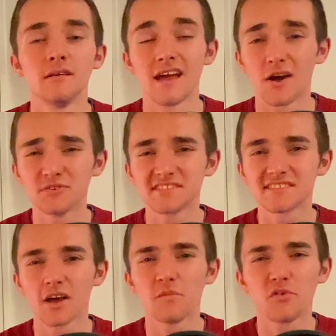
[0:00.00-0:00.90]
How is
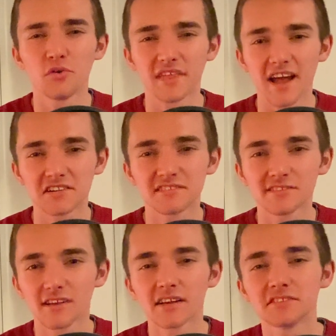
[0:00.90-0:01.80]
this helpful with action
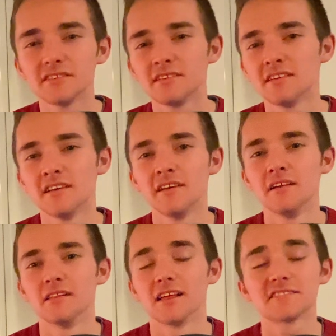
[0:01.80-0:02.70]
selection?
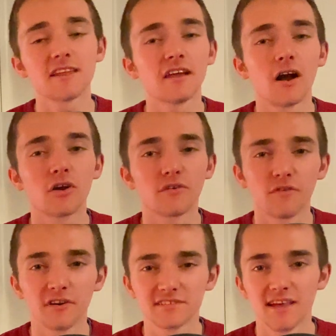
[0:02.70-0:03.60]
Let's take hunger
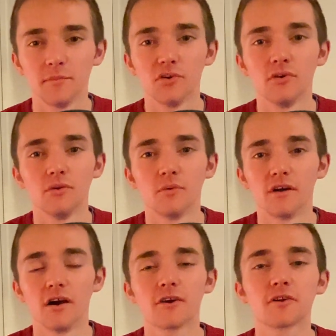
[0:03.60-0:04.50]
for example,
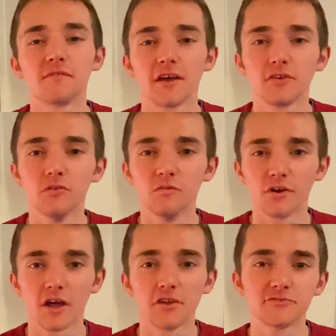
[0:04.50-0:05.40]
where a hunger value of
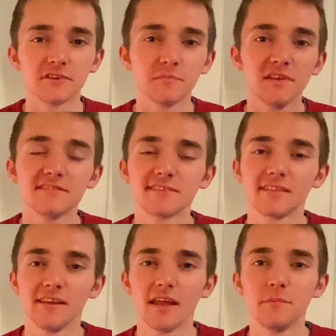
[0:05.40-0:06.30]
100 means that
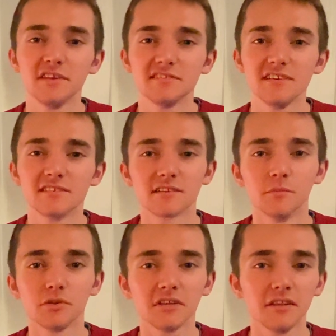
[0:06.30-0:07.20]
the NPC is
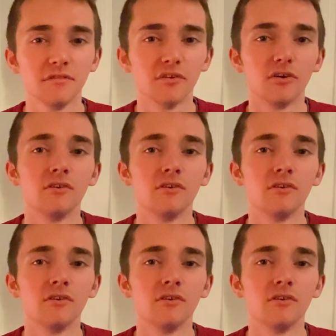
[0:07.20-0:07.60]
completely full.